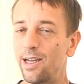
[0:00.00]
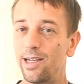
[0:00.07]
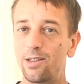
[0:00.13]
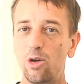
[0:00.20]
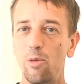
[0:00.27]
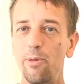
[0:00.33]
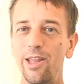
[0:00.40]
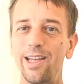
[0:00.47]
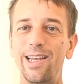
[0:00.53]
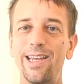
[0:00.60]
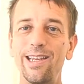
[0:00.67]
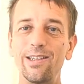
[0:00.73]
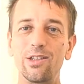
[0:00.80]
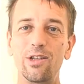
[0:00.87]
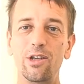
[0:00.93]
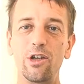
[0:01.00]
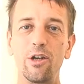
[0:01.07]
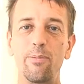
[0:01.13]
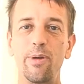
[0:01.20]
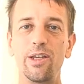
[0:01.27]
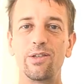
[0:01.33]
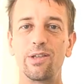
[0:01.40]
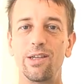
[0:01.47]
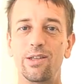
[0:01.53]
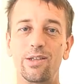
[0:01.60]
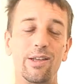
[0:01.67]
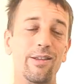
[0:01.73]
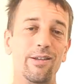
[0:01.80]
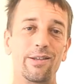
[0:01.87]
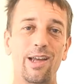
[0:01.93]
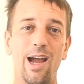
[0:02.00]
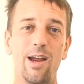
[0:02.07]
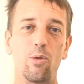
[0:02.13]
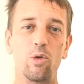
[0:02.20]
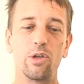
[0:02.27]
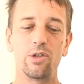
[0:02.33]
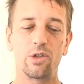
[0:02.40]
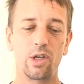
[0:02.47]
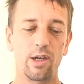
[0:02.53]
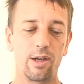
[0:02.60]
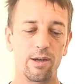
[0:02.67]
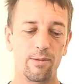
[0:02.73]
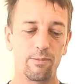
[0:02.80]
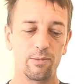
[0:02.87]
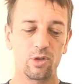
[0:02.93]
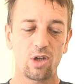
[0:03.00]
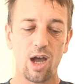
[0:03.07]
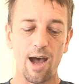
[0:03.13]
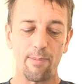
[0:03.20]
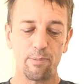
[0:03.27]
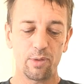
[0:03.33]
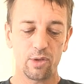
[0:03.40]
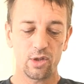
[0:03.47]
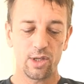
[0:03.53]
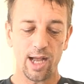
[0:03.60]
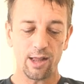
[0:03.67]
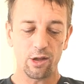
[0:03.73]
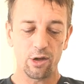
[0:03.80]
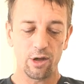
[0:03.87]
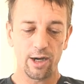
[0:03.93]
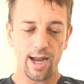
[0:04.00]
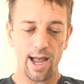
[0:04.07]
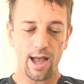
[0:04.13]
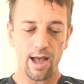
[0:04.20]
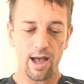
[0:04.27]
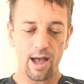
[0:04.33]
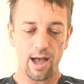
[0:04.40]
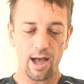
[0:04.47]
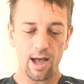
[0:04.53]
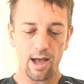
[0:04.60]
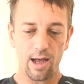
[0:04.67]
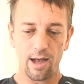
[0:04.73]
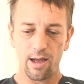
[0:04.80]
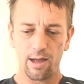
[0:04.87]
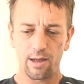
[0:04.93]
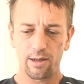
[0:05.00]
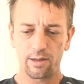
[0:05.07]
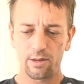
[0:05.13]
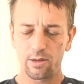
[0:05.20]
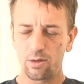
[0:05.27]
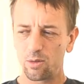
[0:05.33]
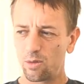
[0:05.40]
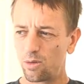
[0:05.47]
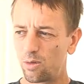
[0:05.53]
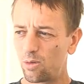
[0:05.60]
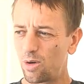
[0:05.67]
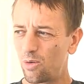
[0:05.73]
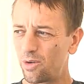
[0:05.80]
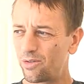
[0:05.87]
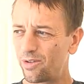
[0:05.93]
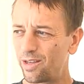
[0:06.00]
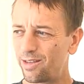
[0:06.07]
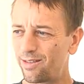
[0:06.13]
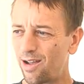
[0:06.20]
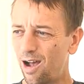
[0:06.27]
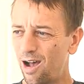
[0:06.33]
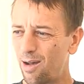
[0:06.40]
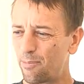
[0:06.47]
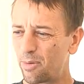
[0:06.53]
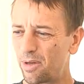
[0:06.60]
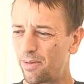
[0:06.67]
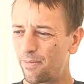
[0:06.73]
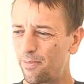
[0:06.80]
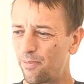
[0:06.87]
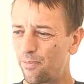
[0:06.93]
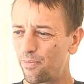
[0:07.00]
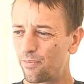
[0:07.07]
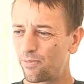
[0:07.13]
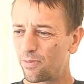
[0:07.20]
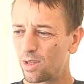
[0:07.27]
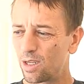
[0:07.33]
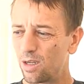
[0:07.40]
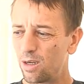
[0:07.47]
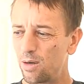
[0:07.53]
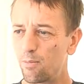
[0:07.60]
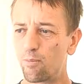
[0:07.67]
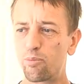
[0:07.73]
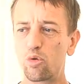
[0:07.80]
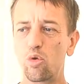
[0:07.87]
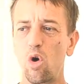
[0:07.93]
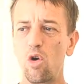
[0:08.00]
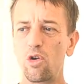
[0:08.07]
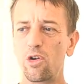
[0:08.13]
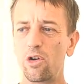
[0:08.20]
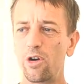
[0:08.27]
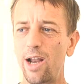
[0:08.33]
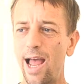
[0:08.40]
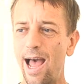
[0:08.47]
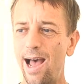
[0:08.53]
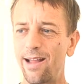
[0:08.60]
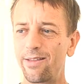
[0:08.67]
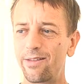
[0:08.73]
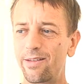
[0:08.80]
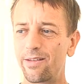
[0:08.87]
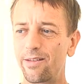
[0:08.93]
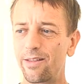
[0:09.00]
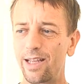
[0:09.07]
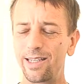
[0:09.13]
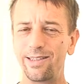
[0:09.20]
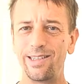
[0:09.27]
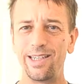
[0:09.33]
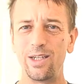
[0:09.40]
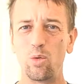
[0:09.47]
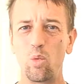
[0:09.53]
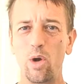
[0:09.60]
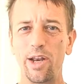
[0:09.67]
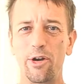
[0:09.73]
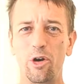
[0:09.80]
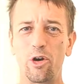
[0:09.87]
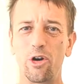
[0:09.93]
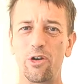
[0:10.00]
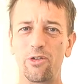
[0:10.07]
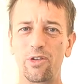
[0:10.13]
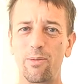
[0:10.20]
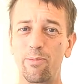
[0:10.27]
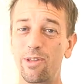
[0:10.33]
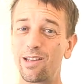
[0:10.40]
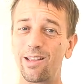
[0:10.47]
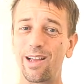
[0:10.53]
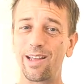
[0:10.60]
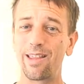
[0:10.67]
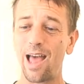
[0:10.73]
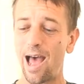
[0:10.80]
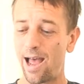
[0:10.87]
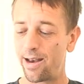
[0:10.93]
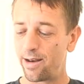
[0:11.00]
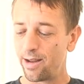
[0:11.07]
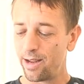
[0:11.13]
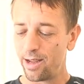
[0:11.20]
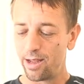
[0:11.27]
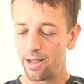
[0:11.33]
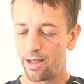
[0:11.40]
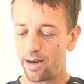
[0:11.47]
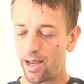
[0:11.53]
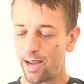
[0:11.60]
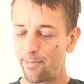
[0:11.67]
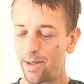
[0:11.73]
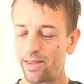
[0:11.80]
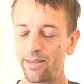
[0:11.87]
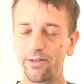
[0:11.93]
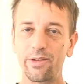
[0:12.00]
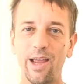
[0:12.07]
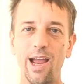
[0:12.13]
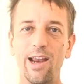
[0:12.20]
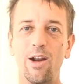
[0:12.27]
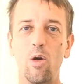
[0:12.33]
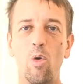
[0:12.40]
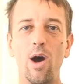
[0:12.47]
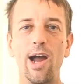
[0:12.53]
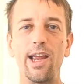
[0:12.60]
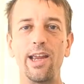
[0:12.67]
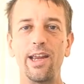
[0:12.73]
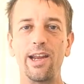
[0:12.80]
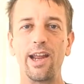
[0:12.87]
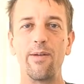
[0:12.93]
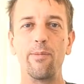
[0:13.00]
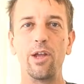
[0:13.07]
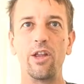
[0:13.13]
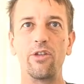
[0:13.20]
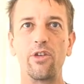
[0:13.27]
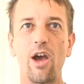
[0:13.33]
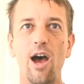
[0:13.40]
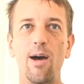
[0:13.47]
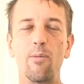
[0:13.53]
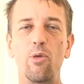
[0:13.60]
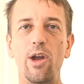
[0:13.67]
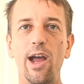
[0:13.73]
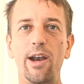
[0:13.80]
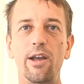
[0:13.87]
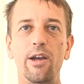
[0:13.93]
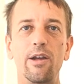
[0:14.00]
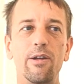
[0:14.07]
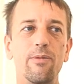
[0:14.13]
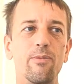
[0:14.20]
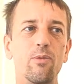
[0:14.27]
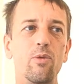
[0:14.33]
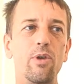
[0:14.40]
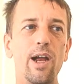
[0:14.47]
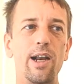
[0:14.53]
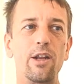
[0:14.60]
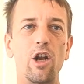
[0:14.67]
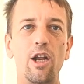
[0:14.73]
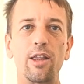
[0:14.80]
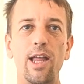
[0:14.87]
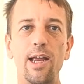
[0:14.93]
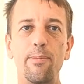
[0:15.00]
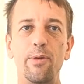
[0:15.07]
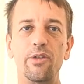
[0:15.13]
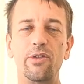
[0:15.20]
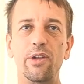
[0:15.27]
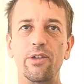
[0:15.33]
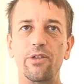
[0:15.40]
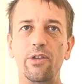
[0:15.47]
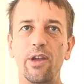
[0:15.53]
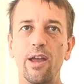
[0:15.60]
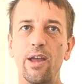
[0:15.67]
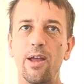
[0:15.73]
he told me the keys to good business, and this guy was top seller, what was he, top broker at like Dean Witter or something like that. And I met this guy in Hawaii. He gave me a job. We had an online business,